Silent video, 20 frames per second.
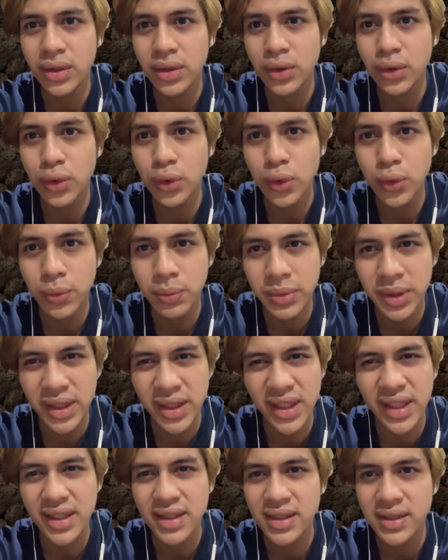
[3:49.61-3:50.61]
human
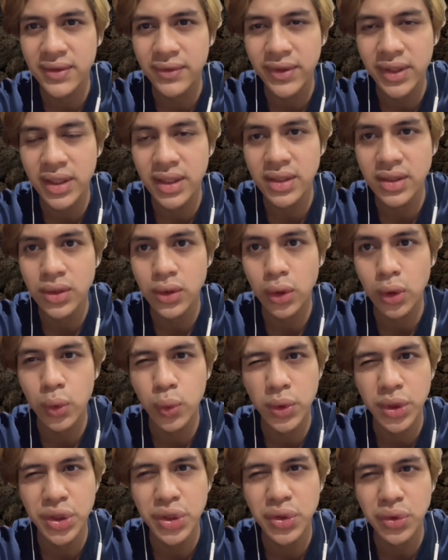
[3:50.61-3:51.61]
activities, or
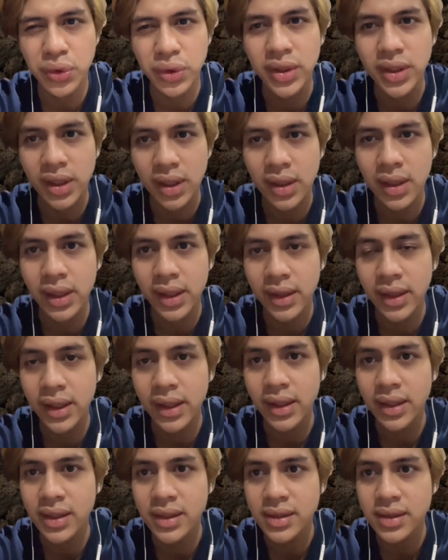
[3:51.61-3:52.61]
we should declare that
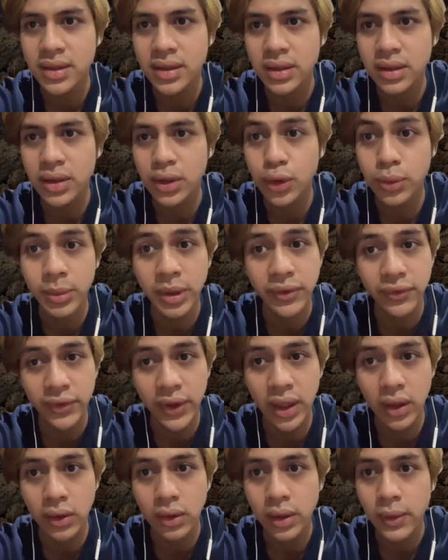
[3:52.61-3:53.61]
as a human
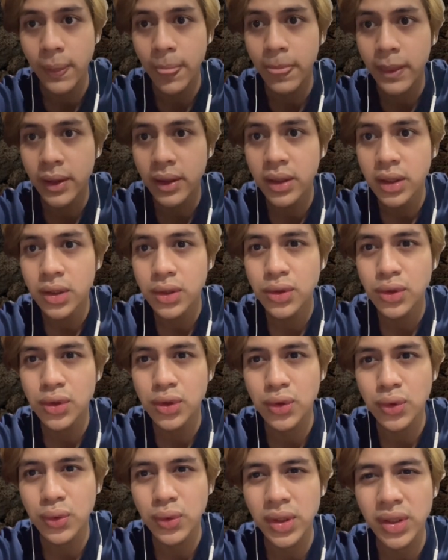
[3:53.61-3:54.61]
foul.
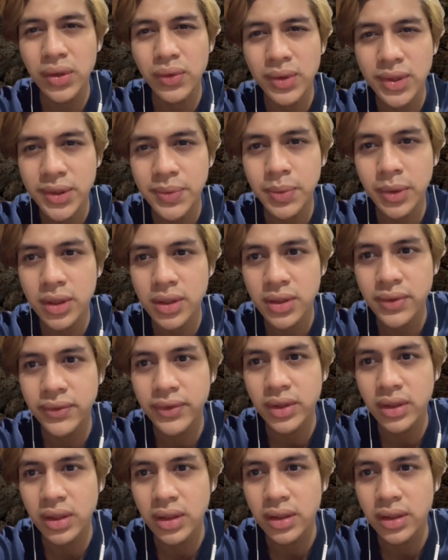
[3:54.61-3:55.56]
2 irresponsible